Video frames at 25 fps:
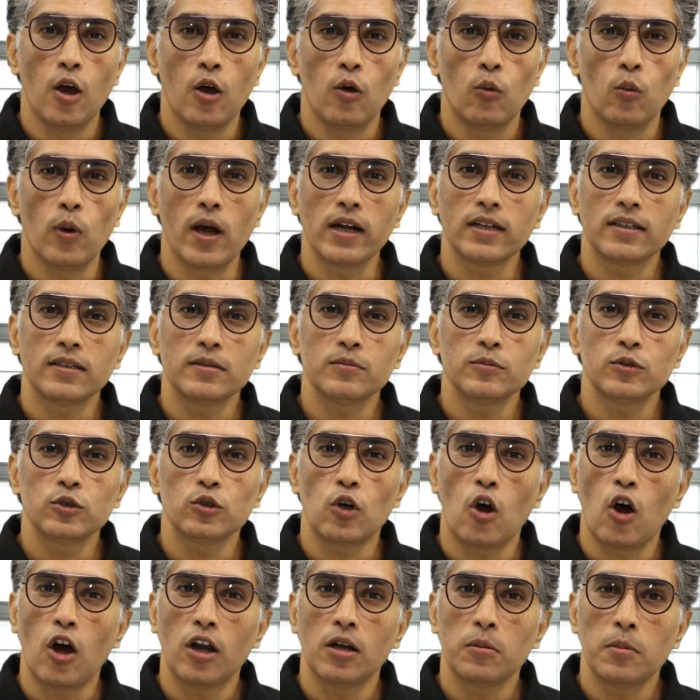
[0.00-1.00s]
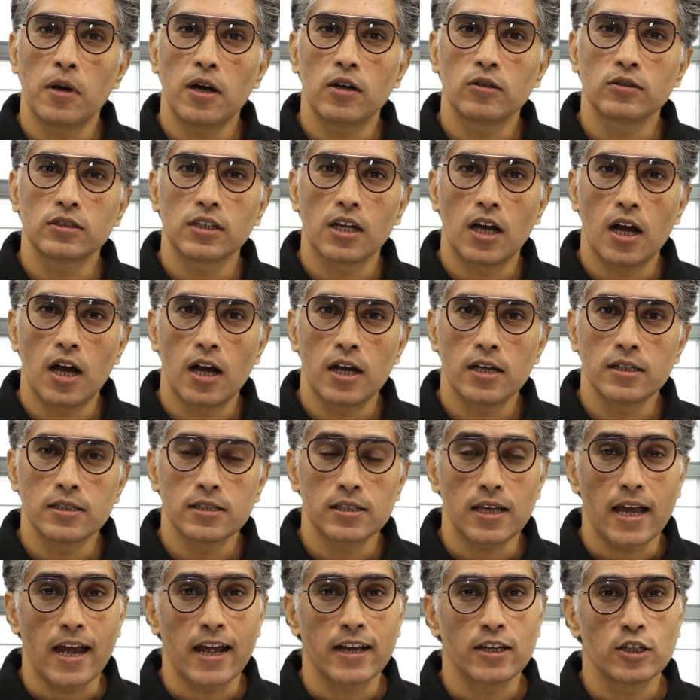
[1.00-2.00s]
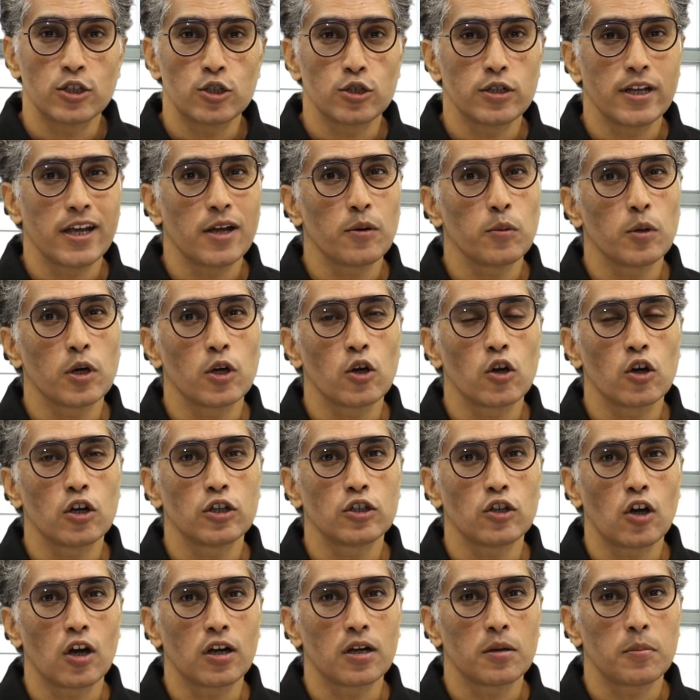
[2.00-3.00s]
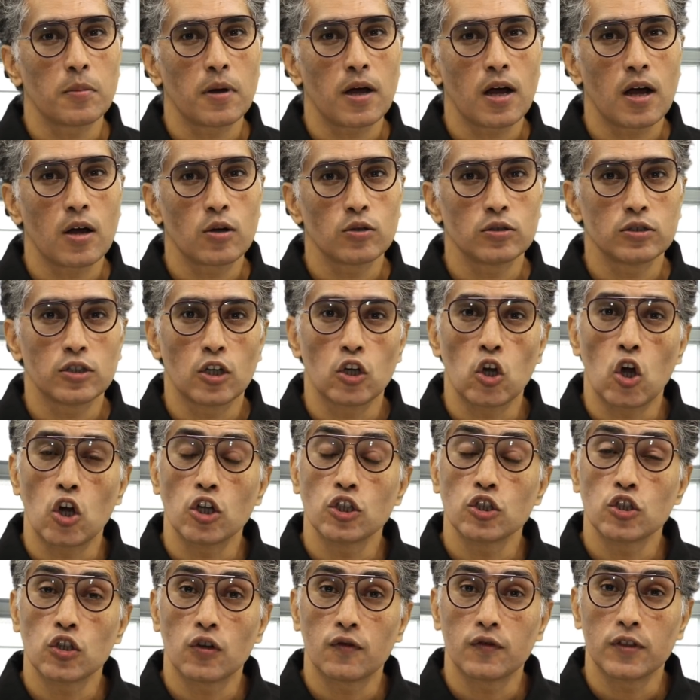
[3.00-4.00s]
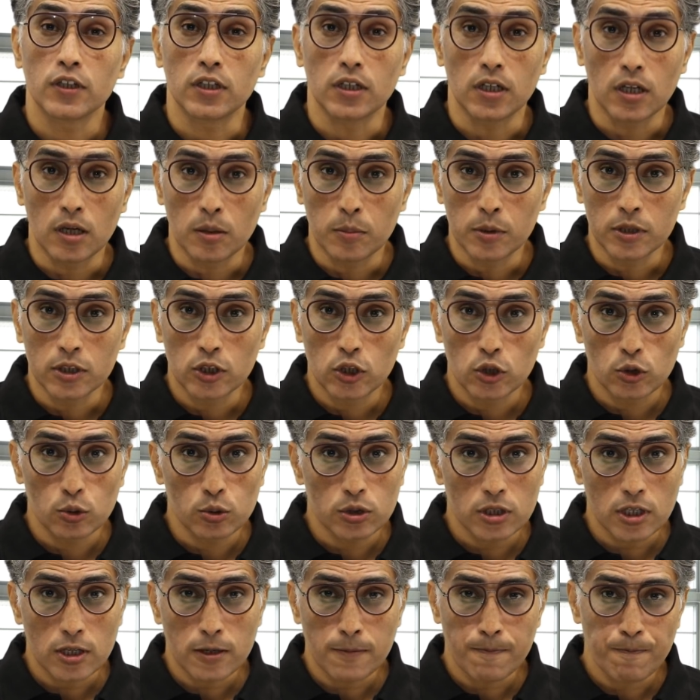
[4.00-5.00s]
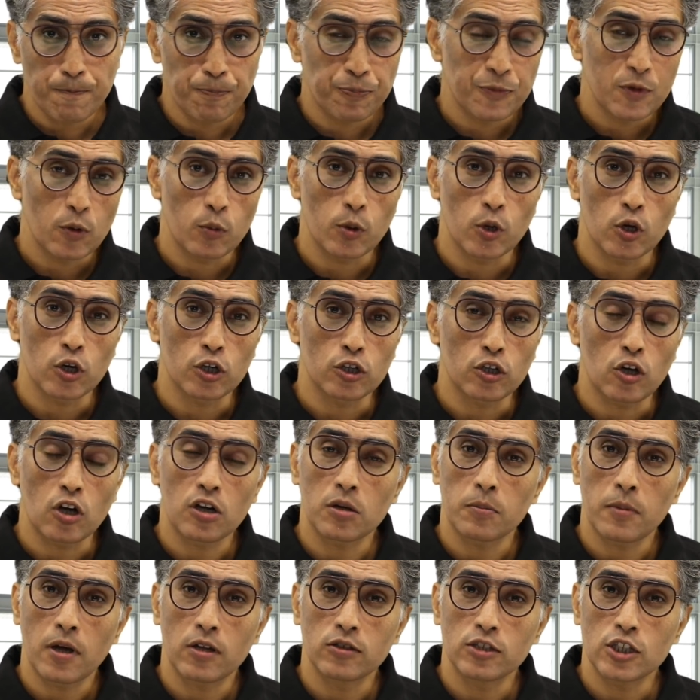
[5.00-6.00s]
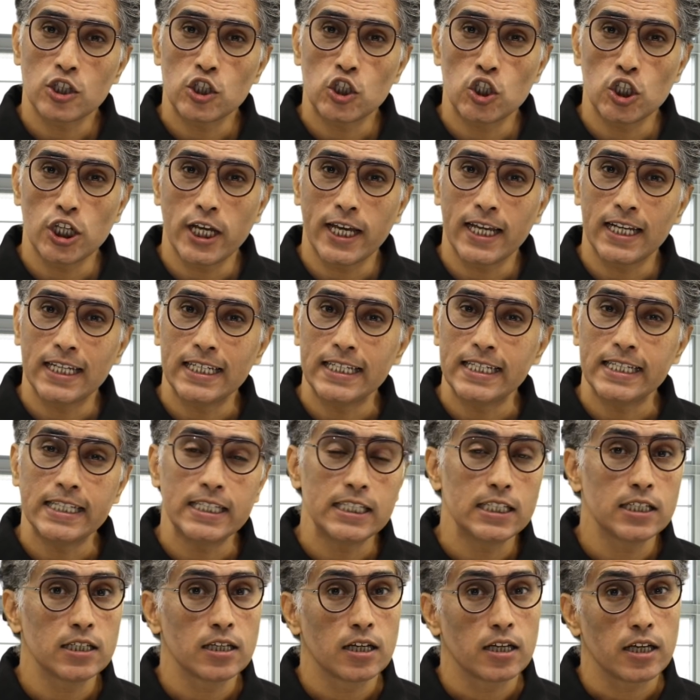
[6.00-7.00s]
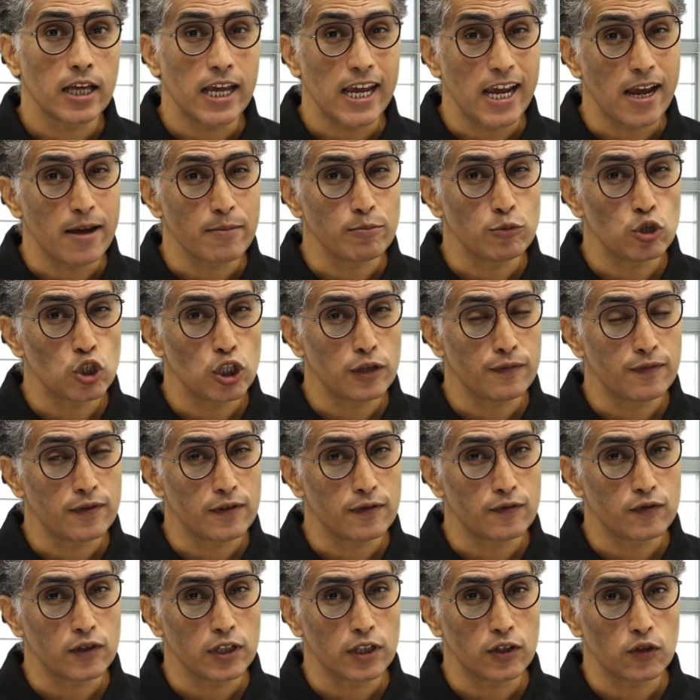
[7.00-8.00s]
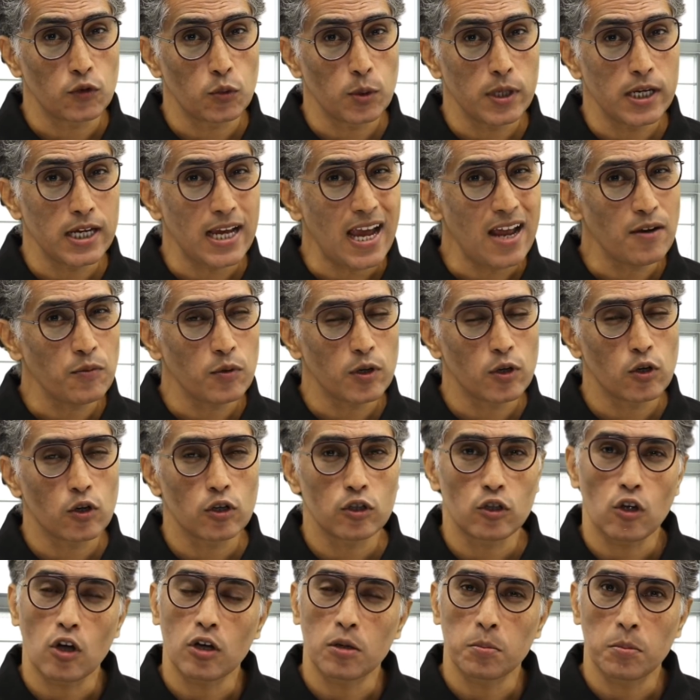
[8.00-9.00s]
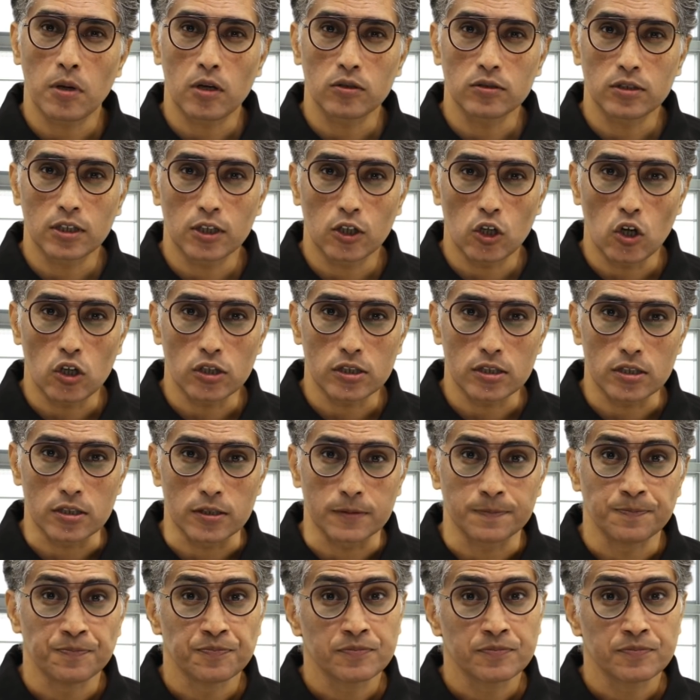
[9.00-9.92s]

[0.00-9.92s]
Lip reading: Welcome to All About Cars, and today we're going to talk about the launch of the urban cruiser. We're going to talk about the GLE AMG 53 and we're going to talk about the Gloster.